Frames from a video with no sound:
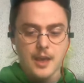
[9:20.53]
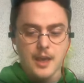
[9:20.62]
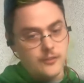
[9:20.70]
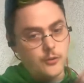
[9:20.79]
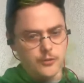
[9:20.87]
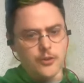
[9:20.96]

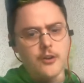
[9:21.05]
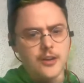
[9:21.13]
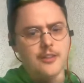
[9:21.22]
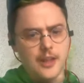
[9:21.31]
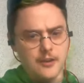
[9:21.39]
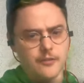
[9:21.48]
Yeah, so there's
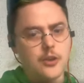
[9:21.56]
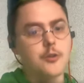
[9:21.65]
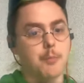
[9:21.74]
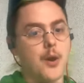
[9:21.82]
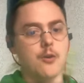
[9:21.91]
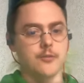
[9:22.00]
already a lot of
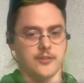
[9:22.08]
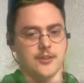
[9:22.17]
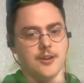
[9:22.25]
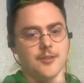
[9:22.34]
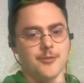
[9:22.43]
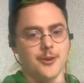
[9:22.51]
good bones
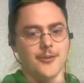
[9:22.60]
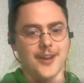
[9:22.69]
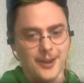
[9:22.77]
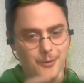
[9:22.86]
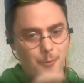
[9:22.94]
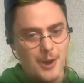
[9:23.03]
here for
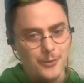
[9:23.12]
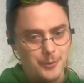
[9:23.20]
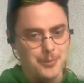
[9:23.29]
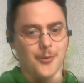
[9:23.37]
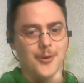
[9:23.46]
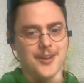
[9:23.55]
like a well
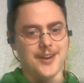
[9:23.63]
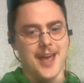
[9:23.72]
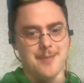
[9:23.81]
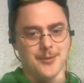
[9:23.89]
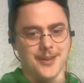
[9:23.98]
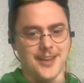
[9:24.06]
deployed
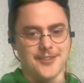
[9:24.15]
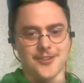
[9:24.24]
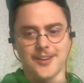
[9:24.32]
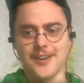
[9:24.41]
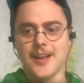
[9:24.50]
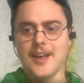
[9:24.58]

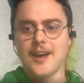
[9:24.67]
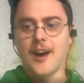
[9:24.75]
application.